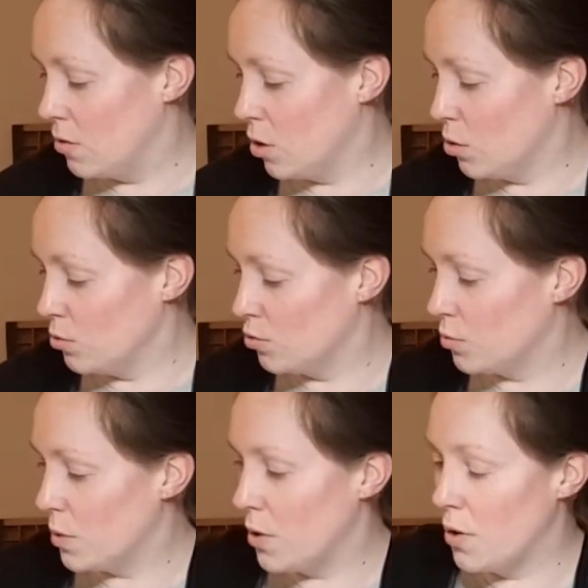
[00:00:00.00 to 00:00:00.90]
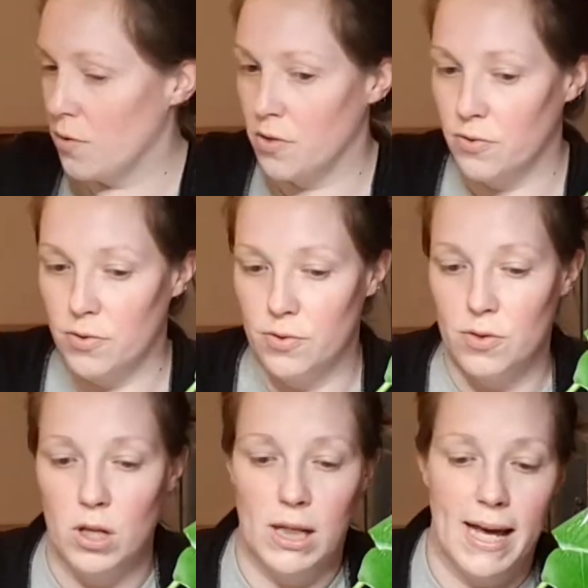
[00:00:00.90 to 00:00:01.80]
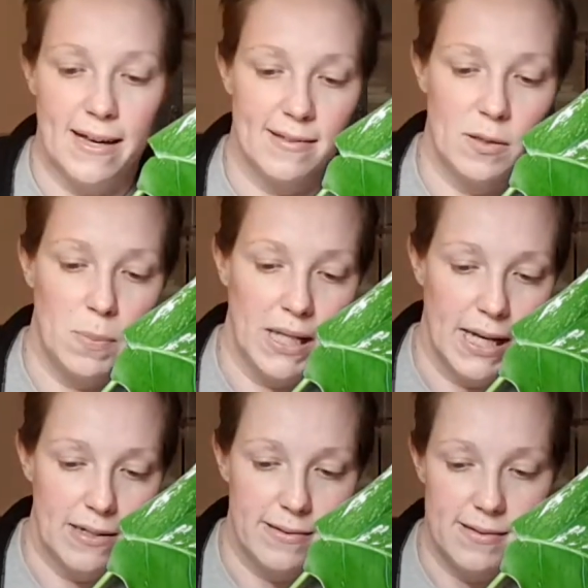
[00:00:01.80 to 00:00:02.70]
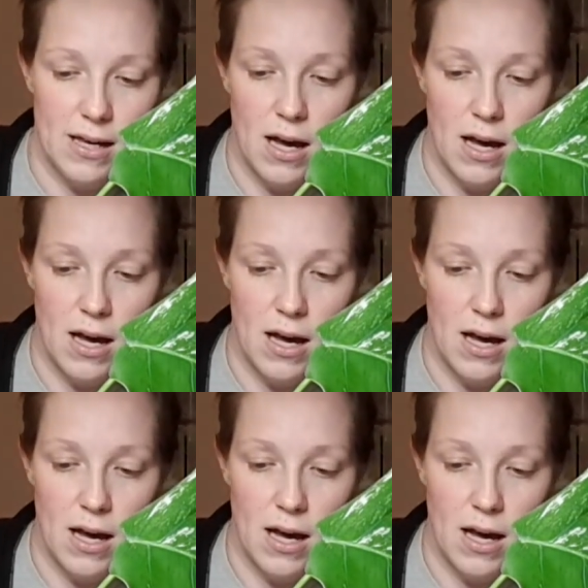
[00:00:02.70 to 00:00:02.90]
those were the last plants